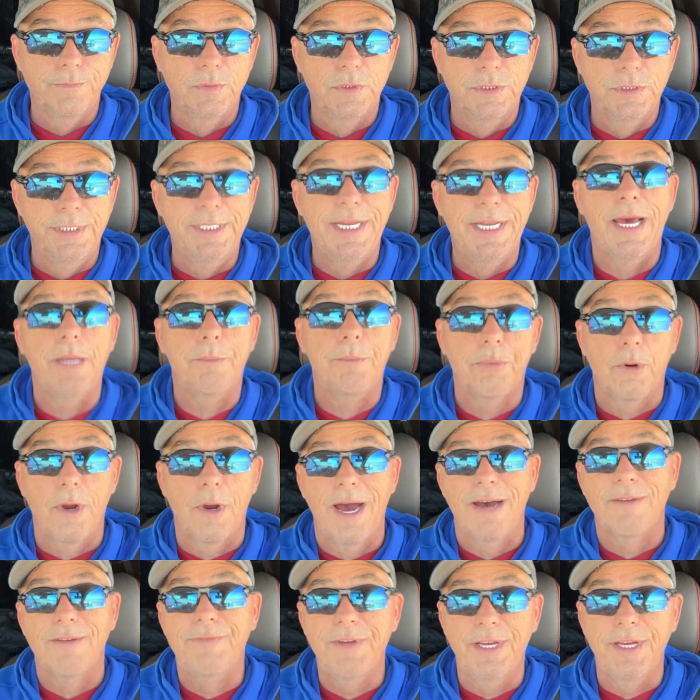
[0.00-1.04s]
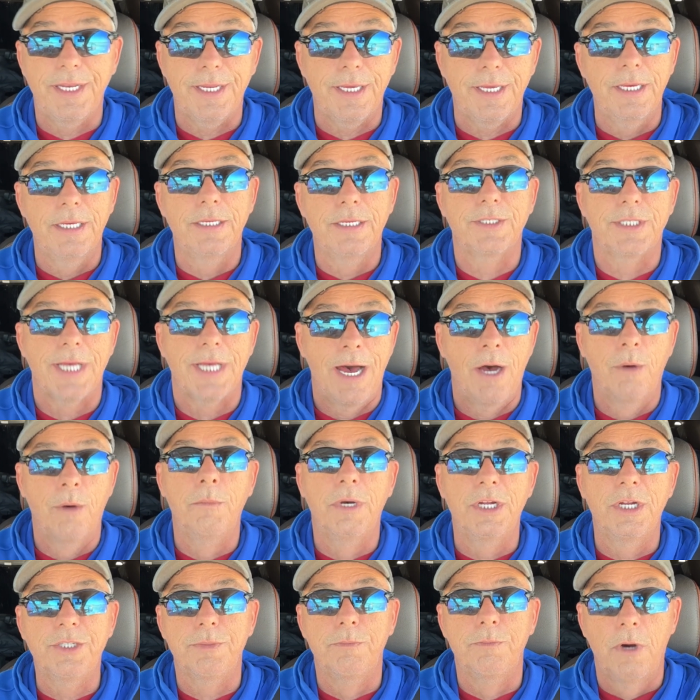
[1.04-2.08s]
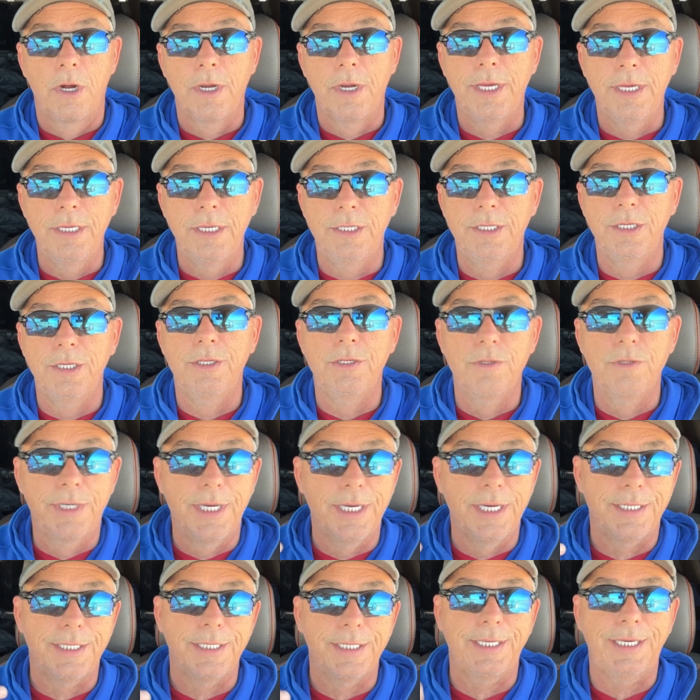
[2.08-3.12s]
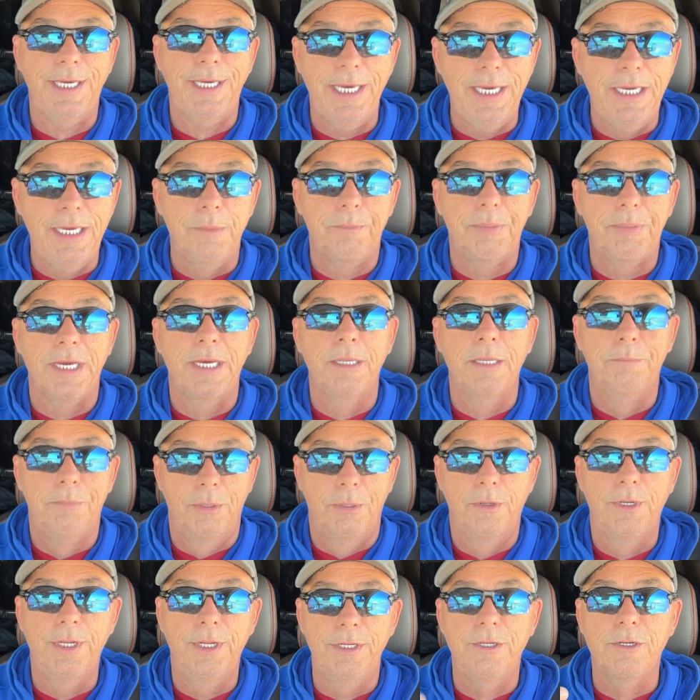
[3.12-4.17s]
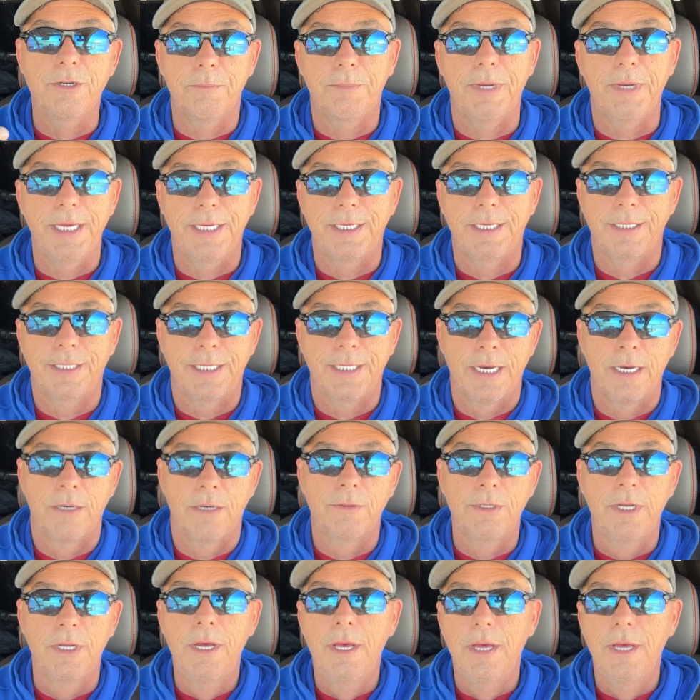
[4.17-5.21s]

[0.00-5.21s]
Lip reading: net profit is how much money do you get to keep and put in your bank account